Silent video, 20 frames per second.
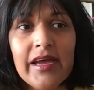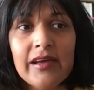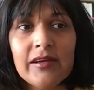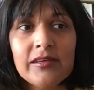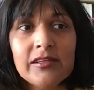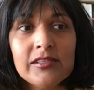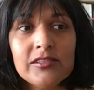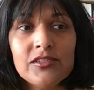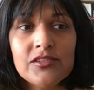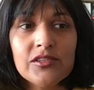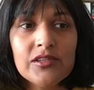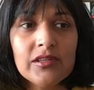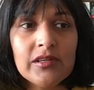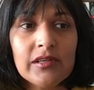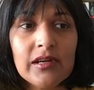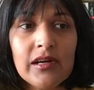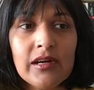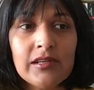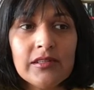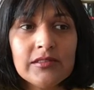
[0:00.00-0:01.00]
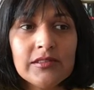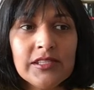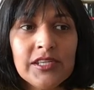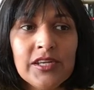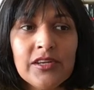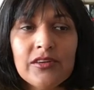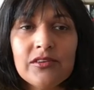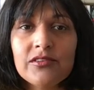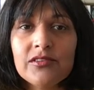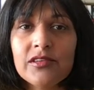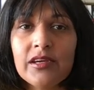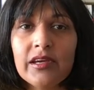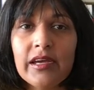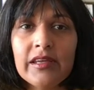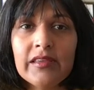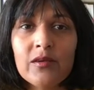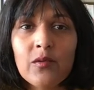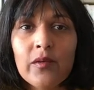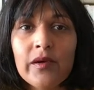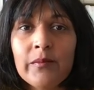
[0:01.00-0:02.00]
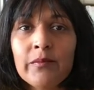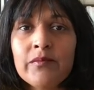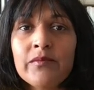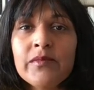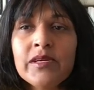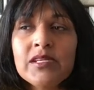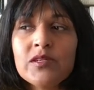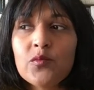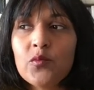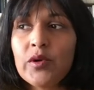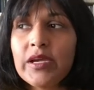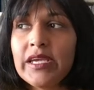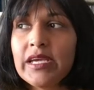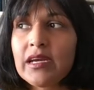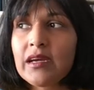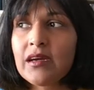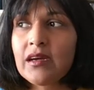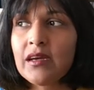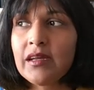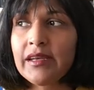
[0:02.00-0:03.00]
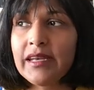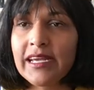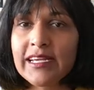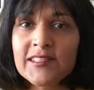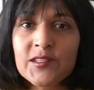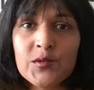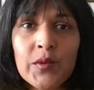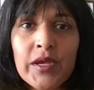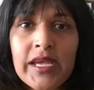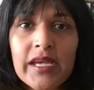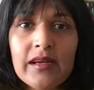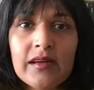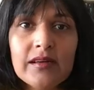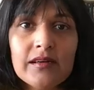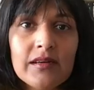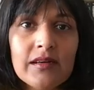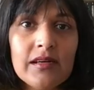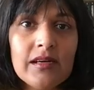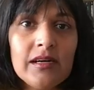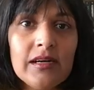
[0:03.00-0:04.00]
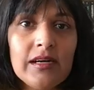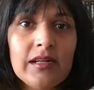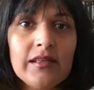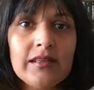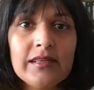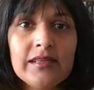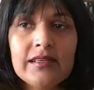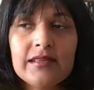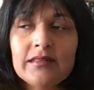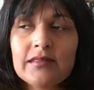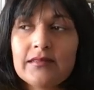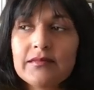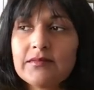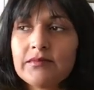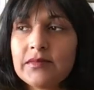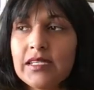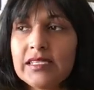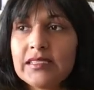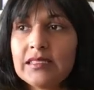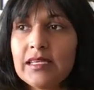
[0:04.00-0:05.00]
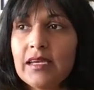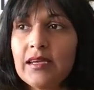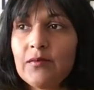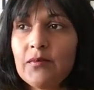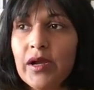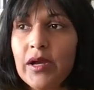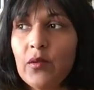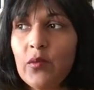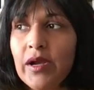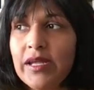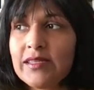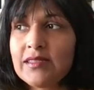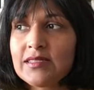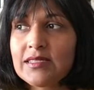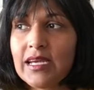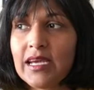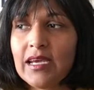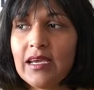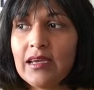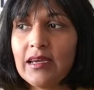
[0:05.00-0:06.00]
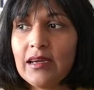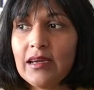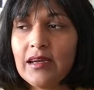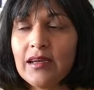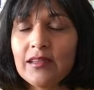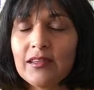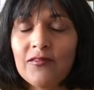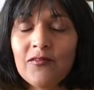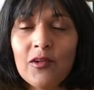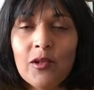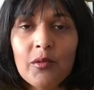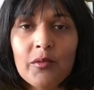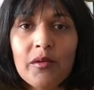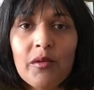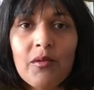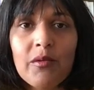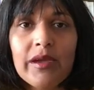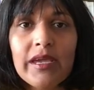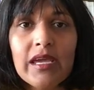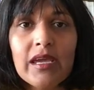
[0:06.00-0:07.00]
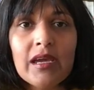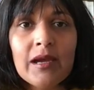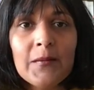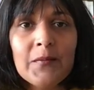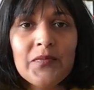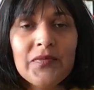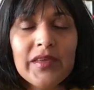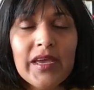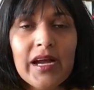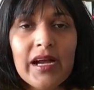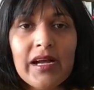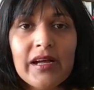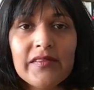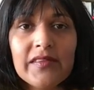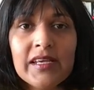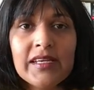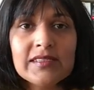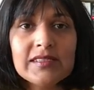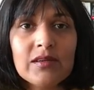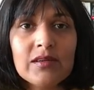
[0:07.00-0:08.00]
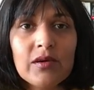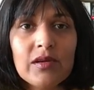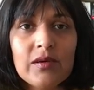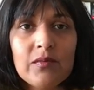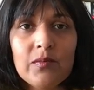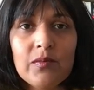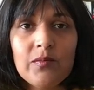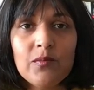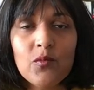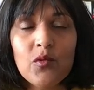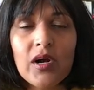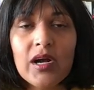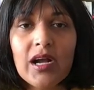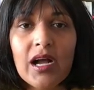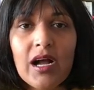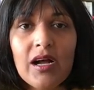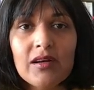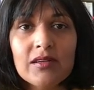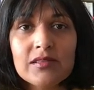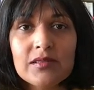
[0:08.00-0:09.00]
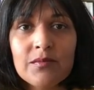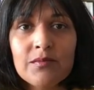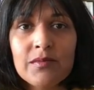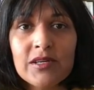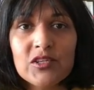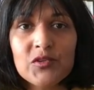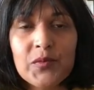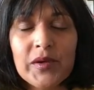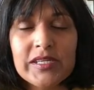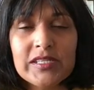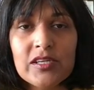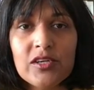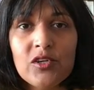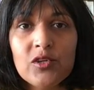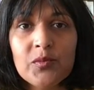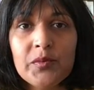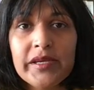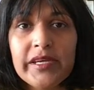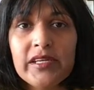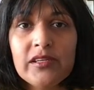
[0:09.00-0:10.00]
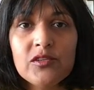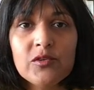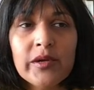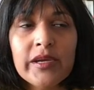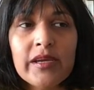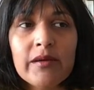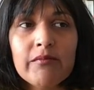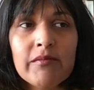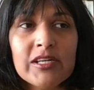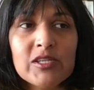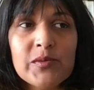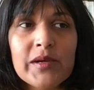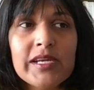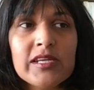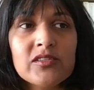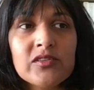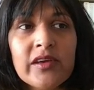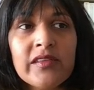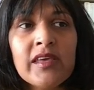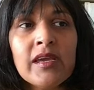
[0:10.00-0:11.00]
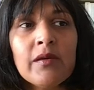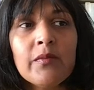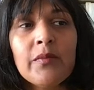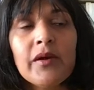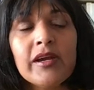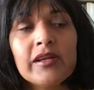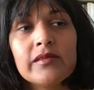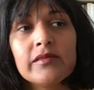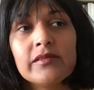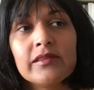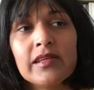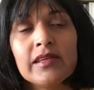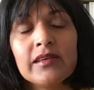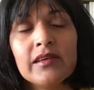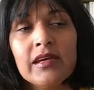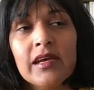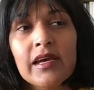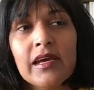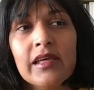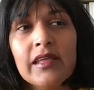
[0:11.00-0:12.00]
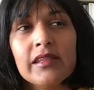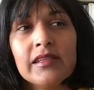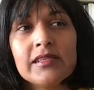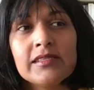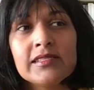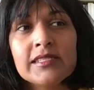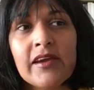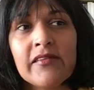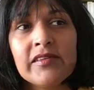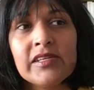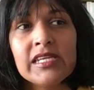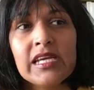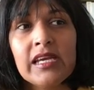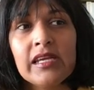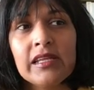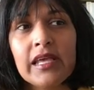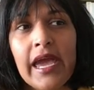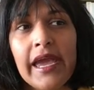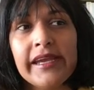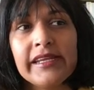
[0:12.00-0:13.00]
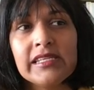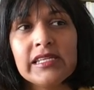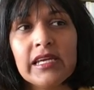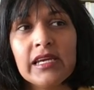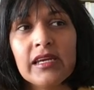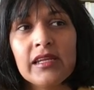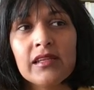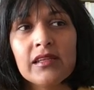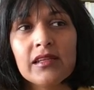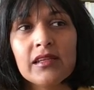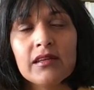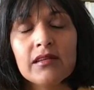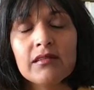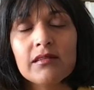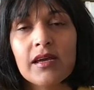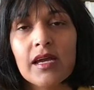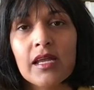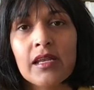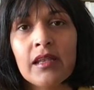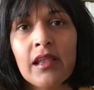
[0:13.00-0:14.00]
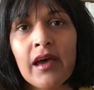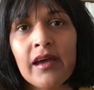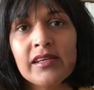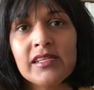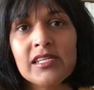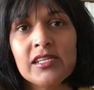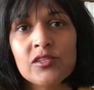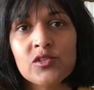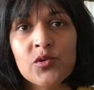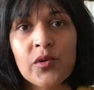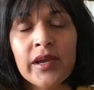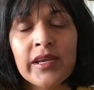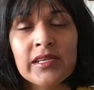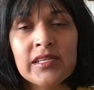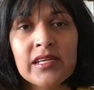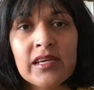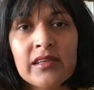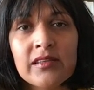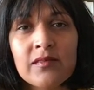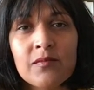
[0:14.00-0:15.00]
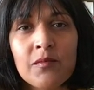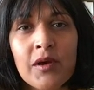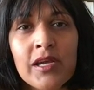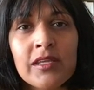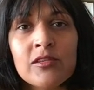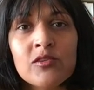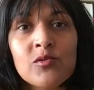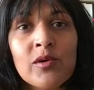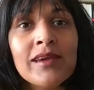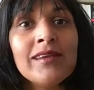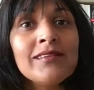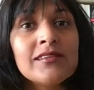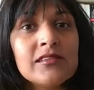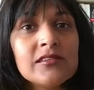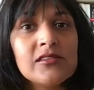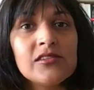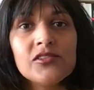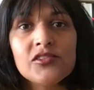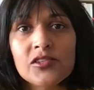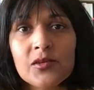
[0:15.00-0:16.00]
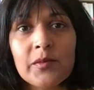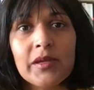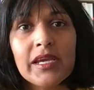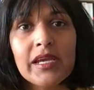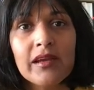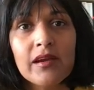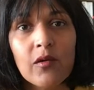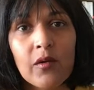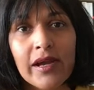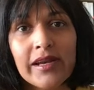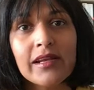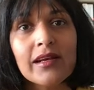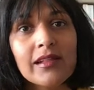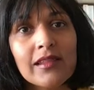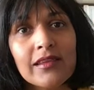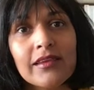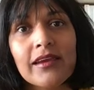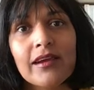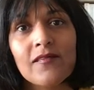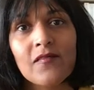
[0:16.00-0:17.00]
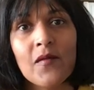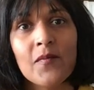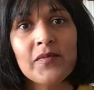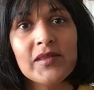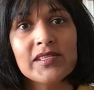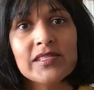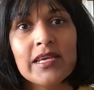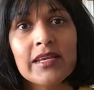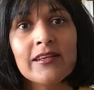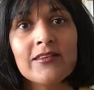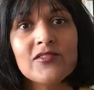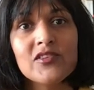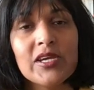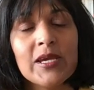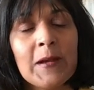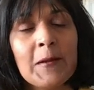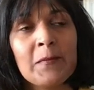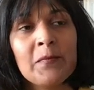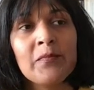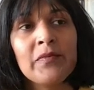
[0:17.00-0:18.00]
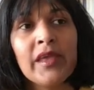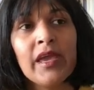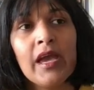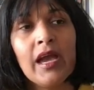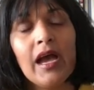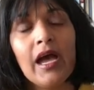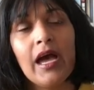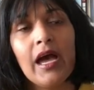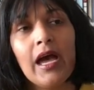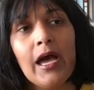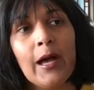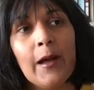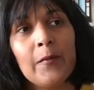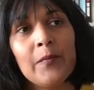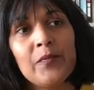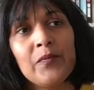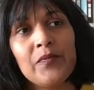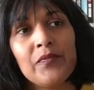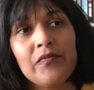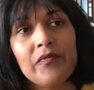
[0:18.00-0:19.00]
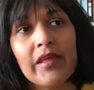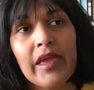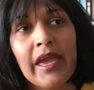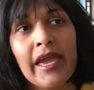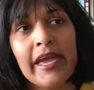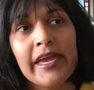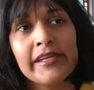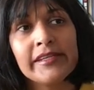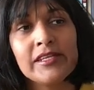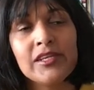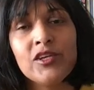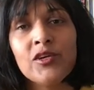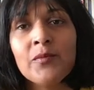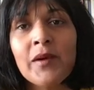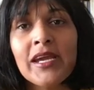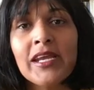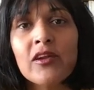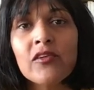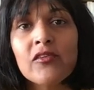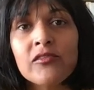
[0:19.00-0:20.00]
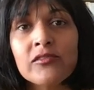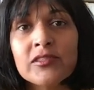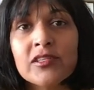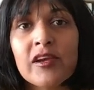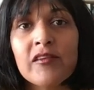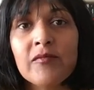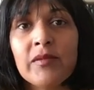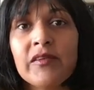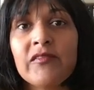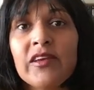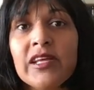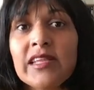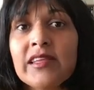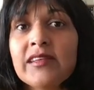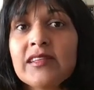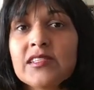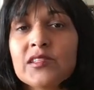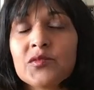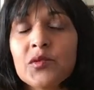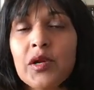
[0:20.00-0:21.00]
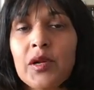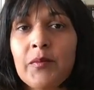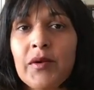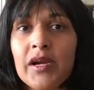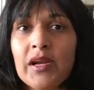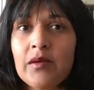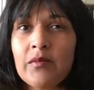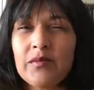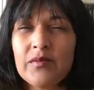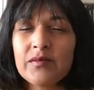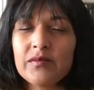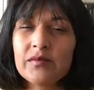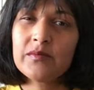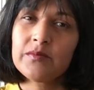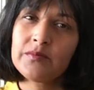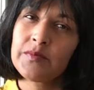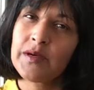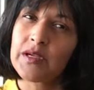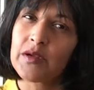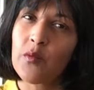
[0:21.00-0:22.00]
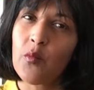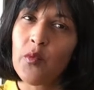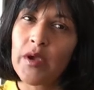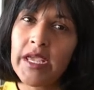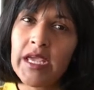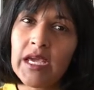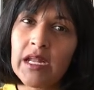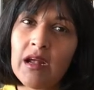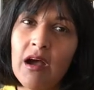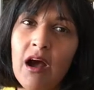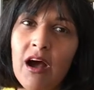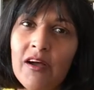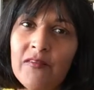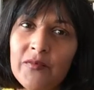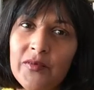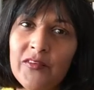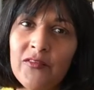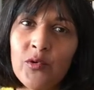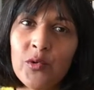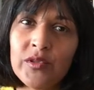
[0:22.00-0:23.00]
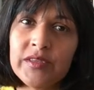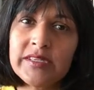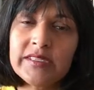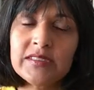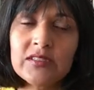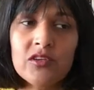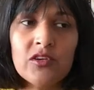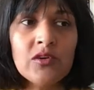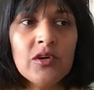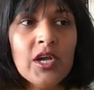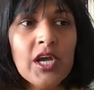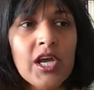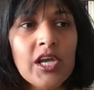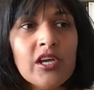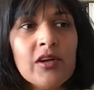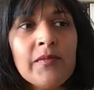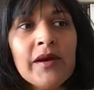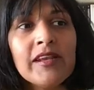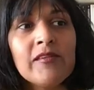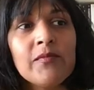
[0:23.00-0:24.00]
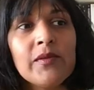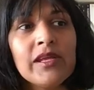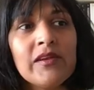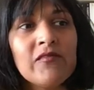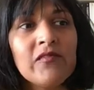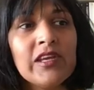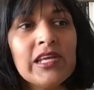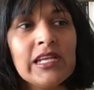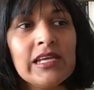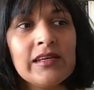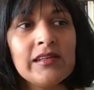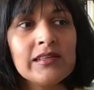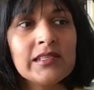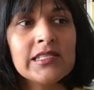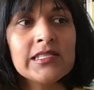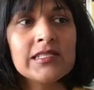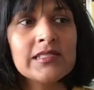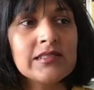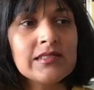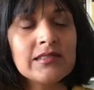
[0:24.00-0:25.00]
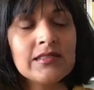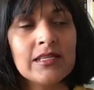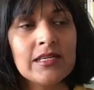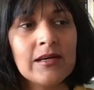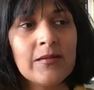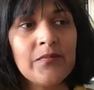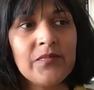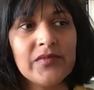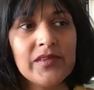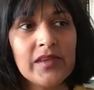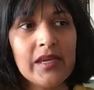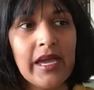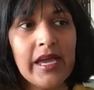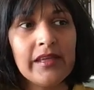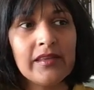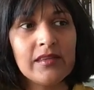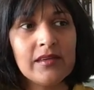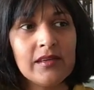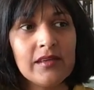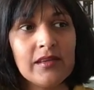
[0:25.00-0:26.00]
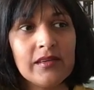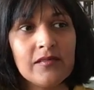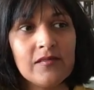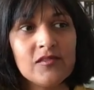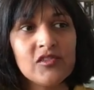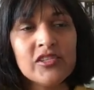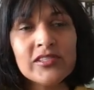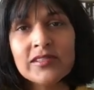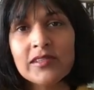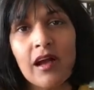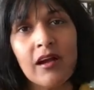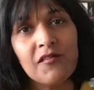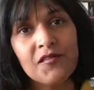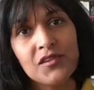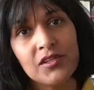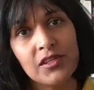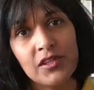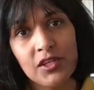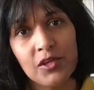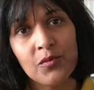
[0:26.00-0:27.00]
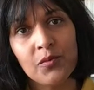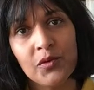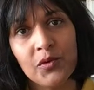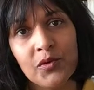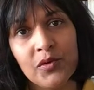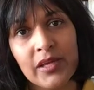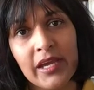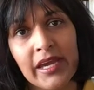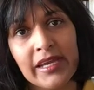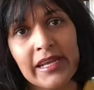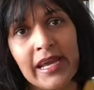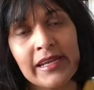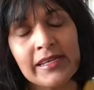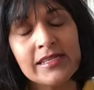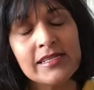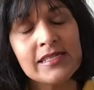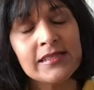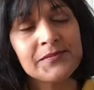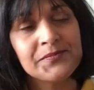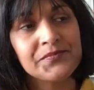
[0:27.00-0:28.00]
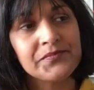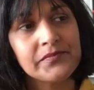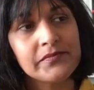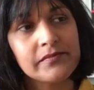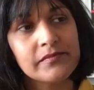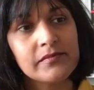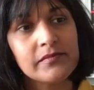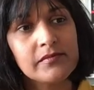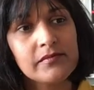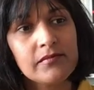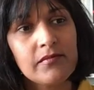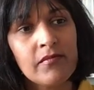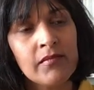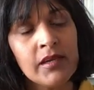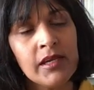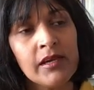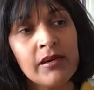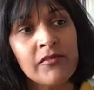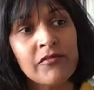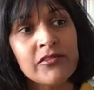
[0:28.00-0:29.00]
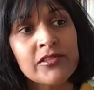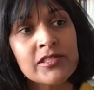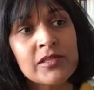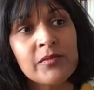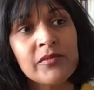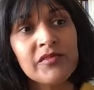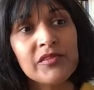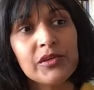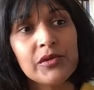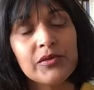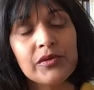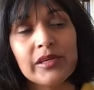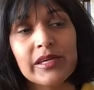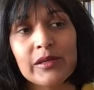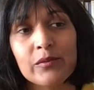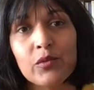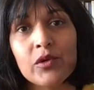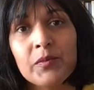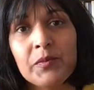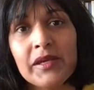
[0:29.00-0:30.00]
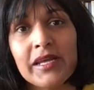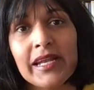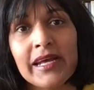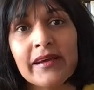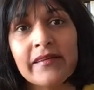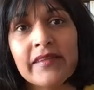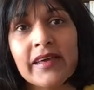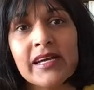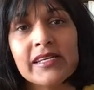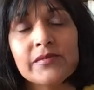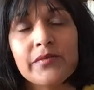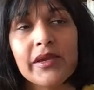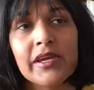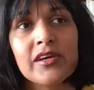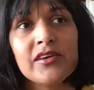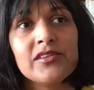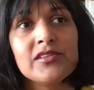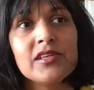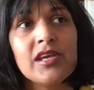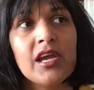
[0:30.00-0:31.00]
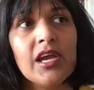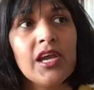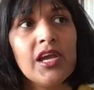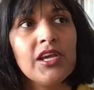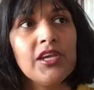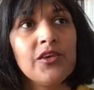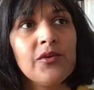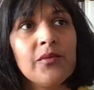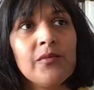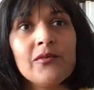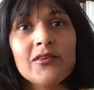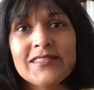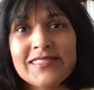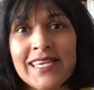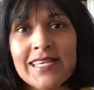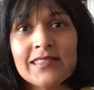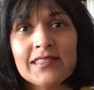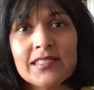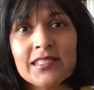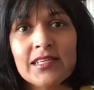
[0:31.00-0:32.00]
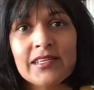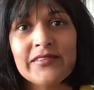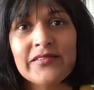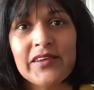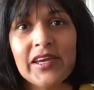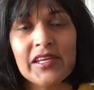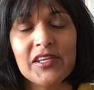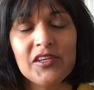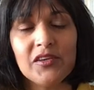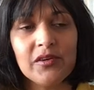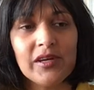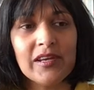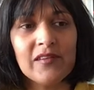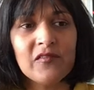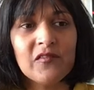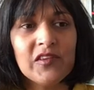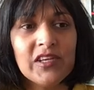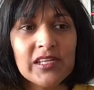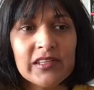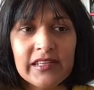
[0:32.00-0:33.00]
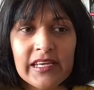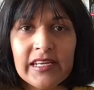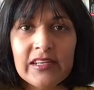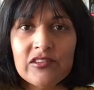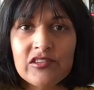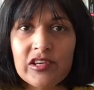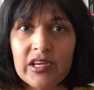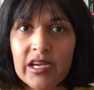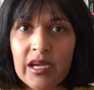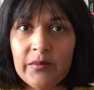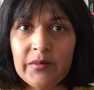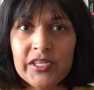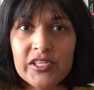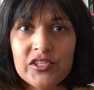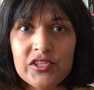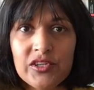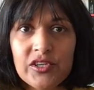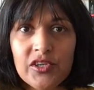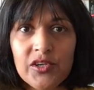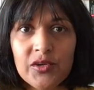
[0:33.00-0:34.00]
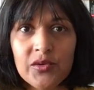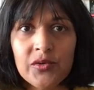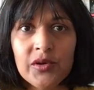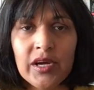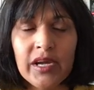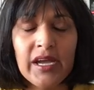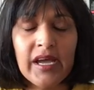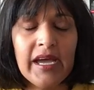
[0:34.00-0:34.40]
at the midweek next week, like let's say by Wednesday the following week, things are going to work out much better. You'll be doing much better. So I think about the 17th, 18th, 19th, 20th. By the 20th, you should be quite clear from this energy, and you might also have been feeling this for about a about a week and a half before this. So you might have been feeling this just after the new moon had ended. For some of you, it would be like that because you're more sensitive and you can feel the energy coming to you